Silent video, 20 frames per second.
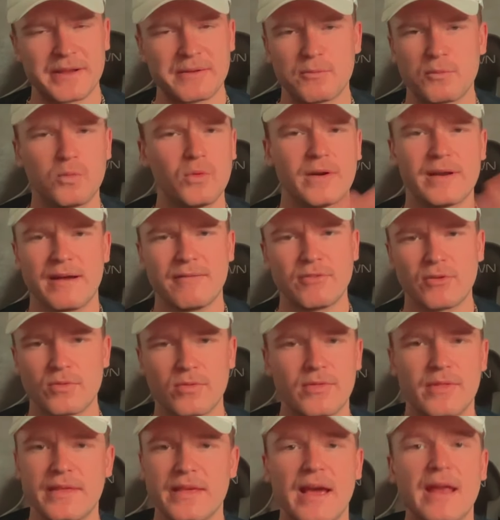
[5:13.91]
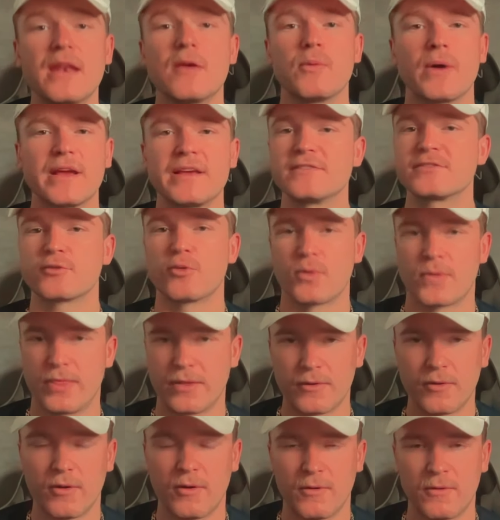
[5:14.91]
whatever. Anyway, he scored the
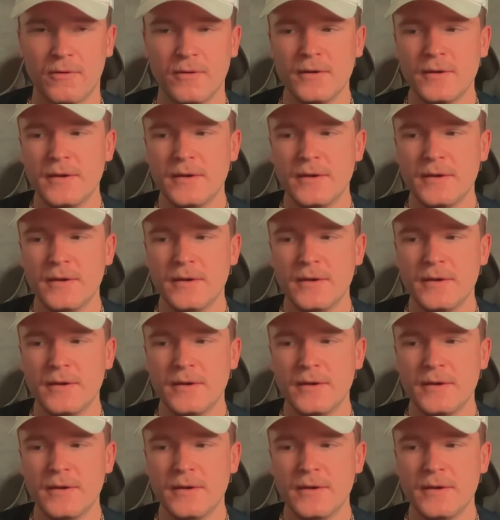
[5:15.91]
goal.